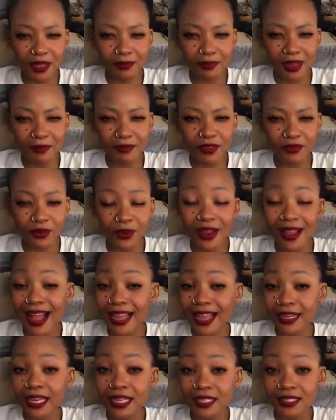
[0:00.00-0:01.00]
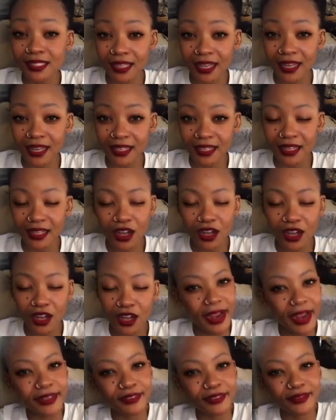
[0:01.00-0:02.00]
made me very uneasy.
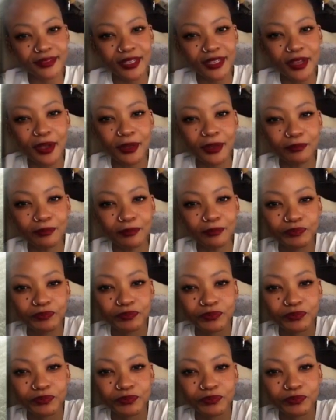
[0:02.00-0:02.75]
Alright? Um